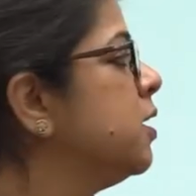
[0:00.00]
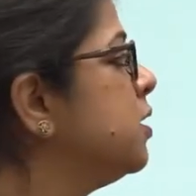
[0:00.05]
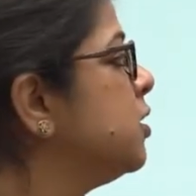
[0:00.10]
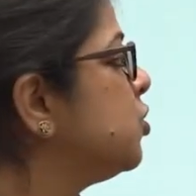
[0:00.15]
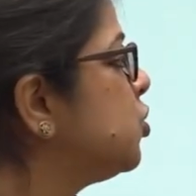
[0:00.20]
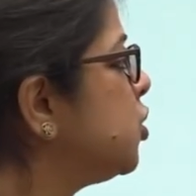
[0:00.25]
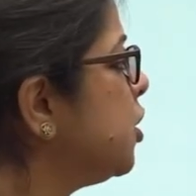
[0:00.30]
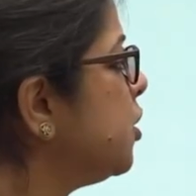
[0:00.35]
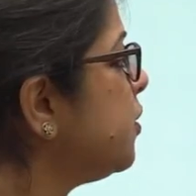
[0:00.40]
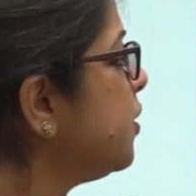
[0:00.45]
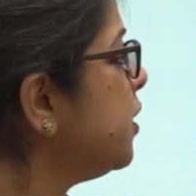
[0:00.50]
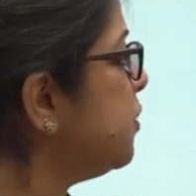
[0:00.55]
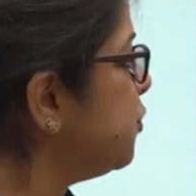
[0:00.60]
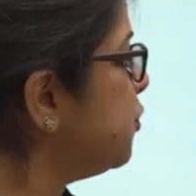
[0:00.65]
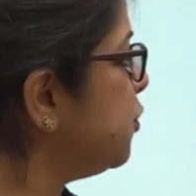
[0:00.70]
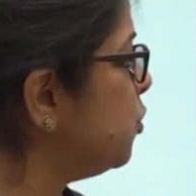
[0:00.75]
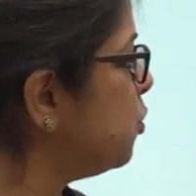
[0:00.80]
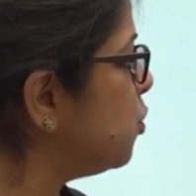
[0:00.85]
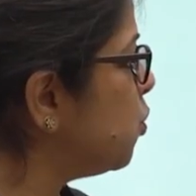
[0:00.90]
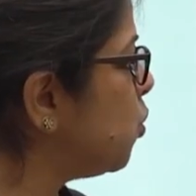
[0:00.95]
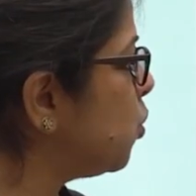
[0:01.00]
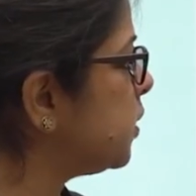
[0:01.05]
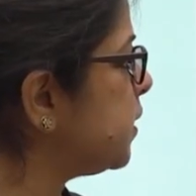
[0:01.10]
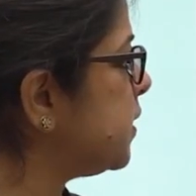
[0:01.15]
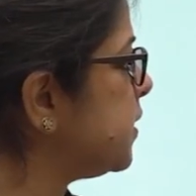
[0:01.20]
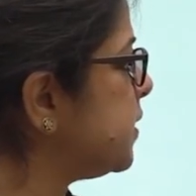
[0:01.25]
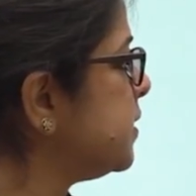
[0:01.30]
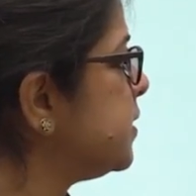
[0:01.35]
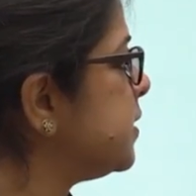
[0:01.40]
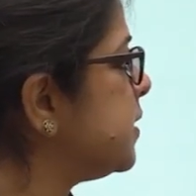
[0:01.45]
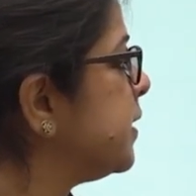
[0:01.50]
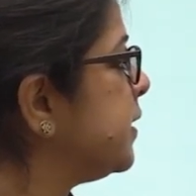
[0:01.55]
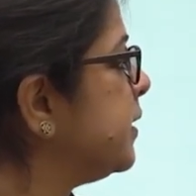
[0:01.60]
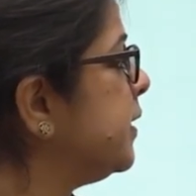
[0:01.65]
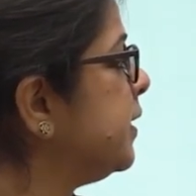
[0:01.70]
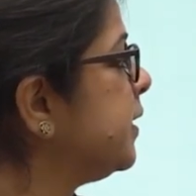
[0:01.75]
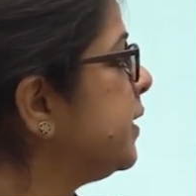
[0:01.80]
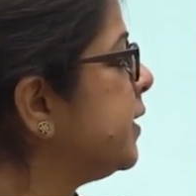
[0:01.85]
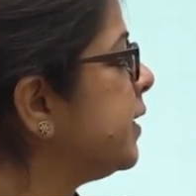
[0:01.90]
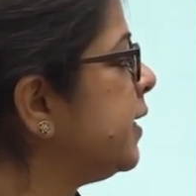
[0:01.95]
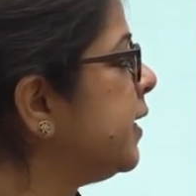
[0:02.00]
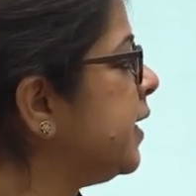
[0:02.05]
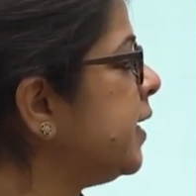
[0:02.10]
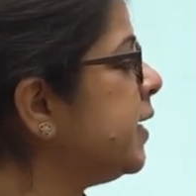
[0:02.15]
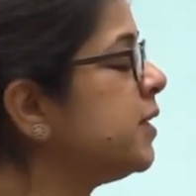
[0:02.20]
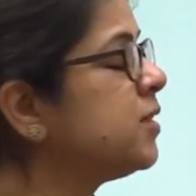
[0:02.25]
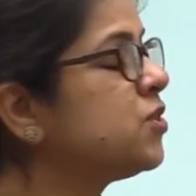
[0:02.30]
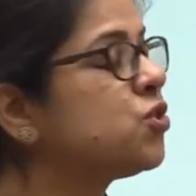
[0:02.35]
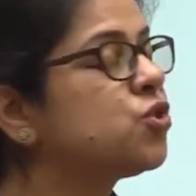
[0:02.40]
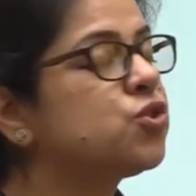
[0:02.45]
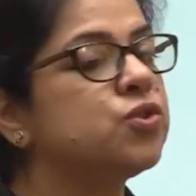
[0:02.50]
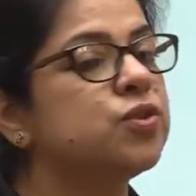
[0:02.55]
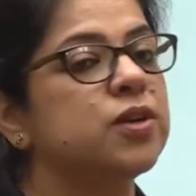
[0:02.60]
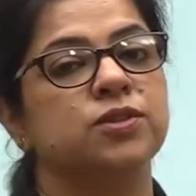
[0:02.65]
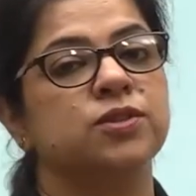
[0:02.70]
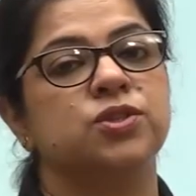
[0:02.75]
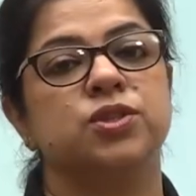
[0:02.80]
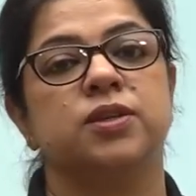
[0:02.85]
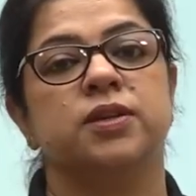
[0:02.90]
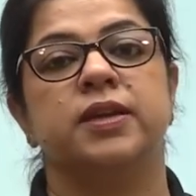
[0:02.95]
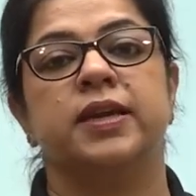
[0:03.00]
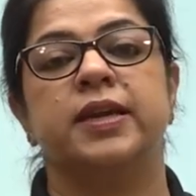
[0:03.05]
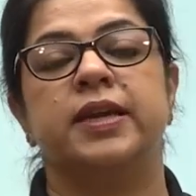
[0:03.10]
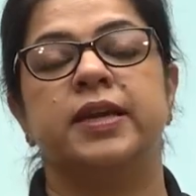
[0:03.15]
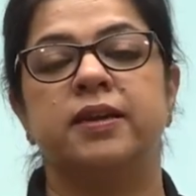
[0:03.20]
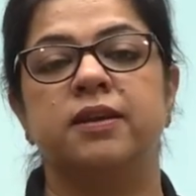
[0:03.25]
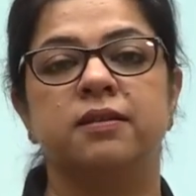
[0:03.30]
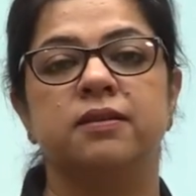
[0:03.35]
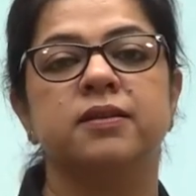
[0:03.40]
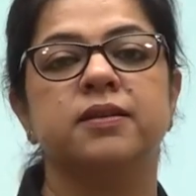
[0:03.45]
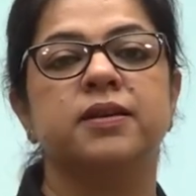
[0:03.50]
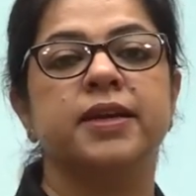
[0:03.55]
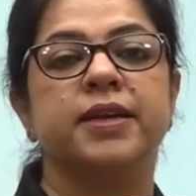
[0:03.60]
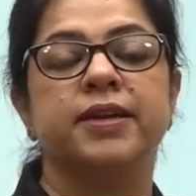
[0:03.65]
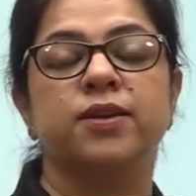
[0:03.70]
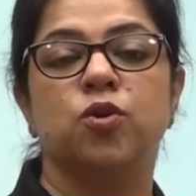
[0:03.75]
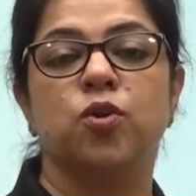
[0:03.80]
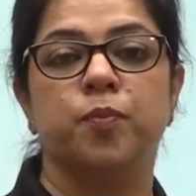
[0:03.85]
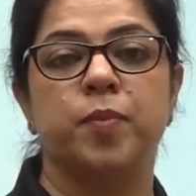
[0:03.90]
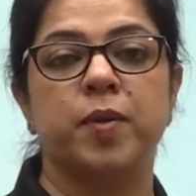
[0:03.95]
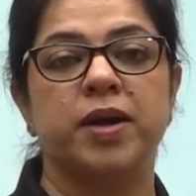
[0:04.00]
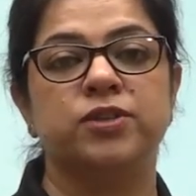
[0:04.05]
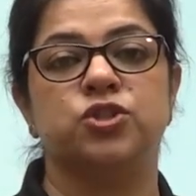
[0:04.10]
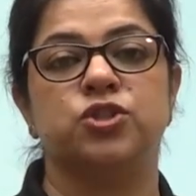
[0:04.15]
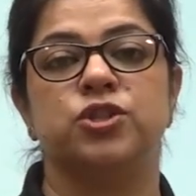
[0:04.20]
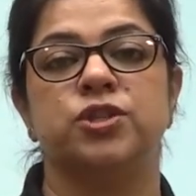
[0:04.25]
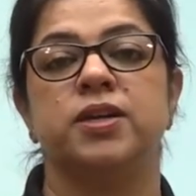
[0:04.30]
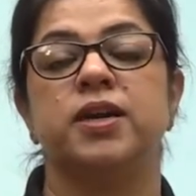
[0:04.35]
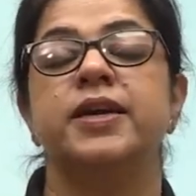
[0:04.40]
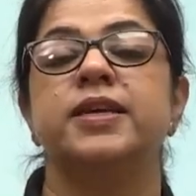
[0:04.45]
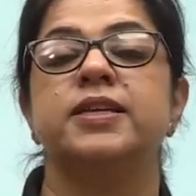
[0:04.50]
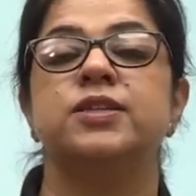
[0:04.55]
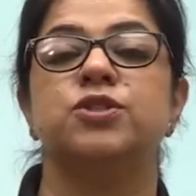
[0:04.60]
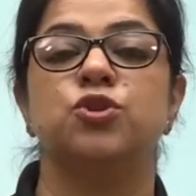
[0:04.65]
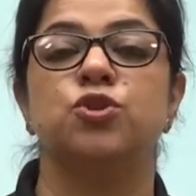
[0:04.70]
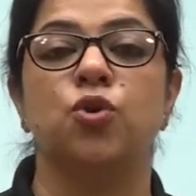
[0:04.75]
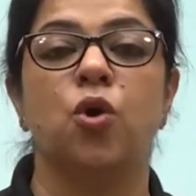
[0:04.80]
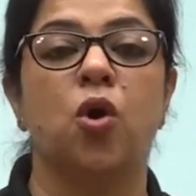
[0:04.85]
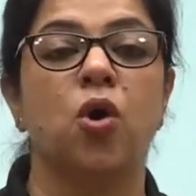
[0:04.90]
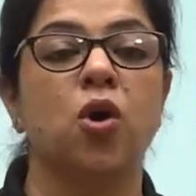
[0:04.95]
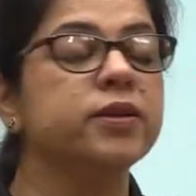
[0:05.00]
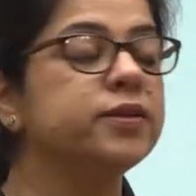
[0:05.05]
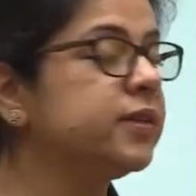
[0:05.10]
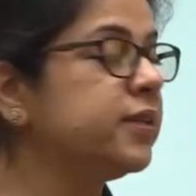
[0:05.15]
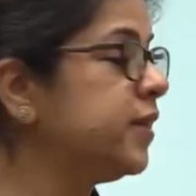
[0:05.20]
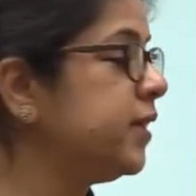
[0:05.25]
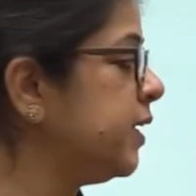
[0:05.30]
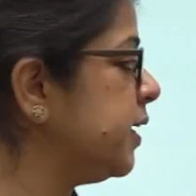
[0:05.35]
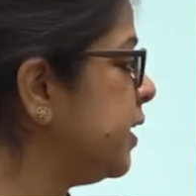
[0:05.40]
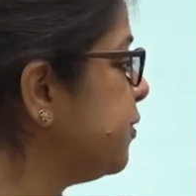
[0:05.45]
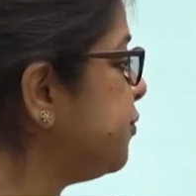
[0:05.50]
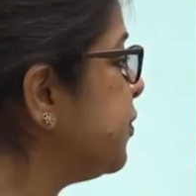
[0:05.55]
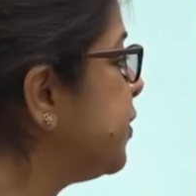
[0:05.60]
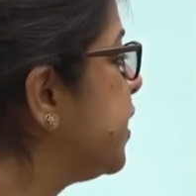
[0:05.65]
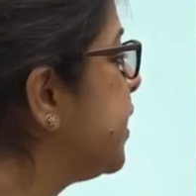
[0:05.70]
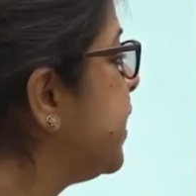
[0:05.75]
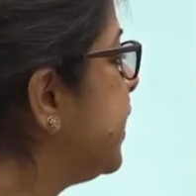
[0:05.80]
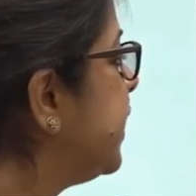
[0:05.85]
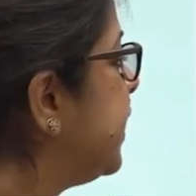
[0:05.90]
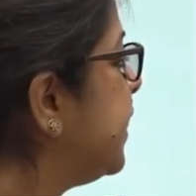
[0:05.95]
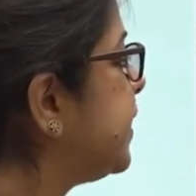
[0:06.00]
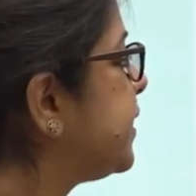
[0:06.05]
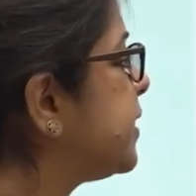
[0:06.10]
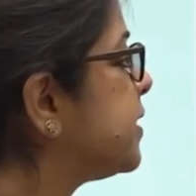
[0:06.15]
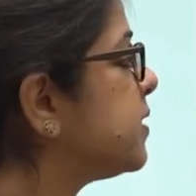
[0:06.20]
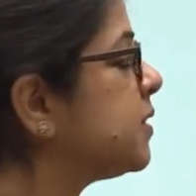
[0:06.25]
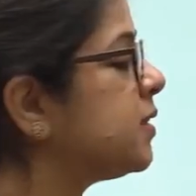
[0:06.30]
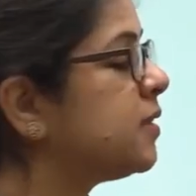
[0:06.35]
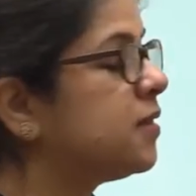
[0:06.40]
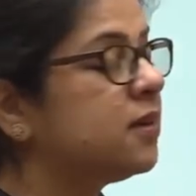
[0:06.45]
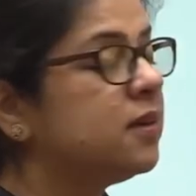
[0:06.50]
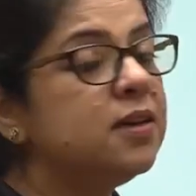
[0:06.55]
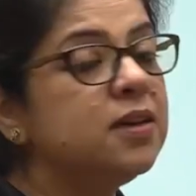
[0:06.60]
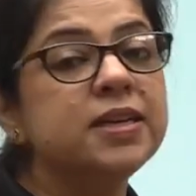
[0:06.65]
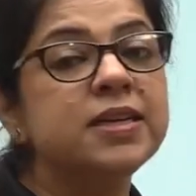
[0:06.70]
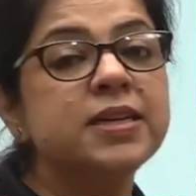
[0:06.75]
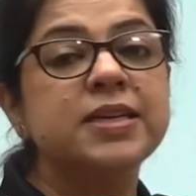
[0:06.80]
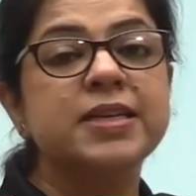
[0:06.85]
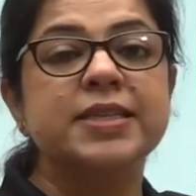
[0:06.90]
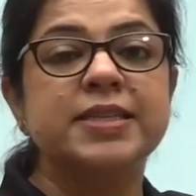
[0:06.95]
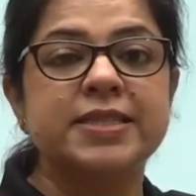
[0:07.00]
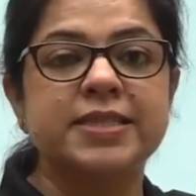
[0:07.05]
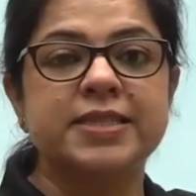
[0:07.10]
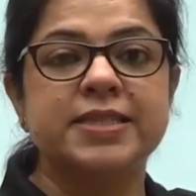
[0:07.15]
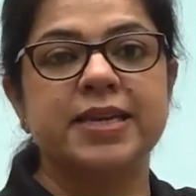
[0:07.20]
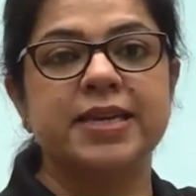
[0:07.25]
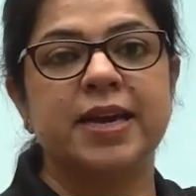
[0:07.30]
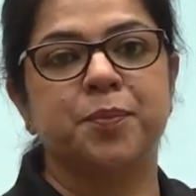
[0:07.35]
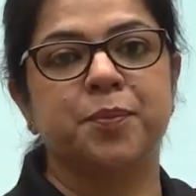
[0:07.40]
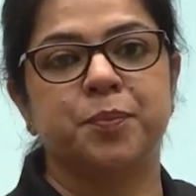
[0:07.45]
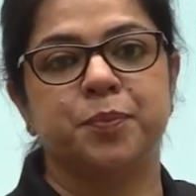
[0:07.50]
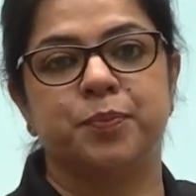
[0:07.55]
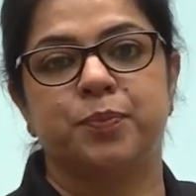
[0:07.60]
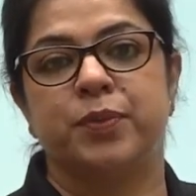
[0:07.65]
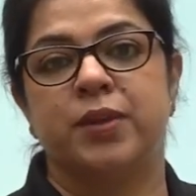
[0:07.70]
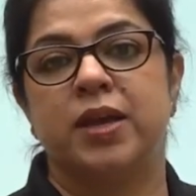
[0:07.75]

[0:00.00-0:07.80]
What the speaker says: Children, if you notice, the green structure here in Opuntia is not the leaf, it is the stem.